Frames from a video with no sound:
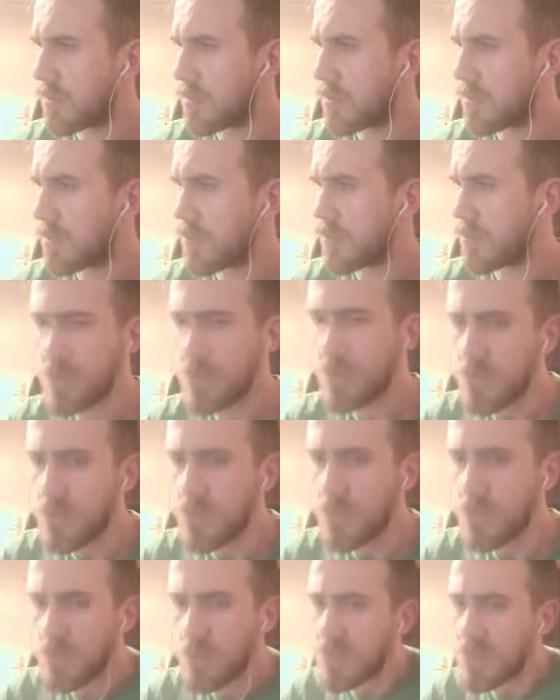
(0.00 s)
You
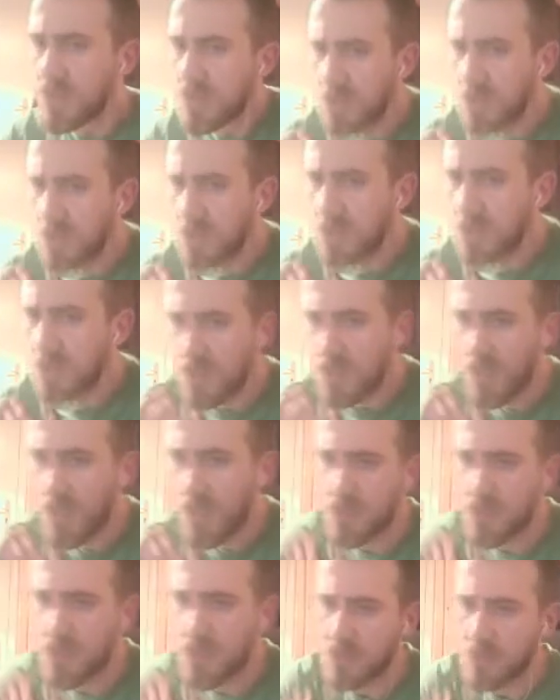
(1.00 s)
did need 8
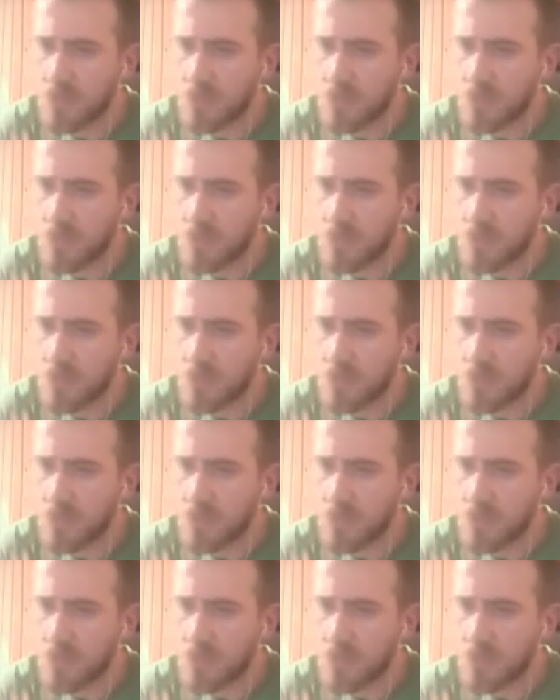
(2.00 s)
items.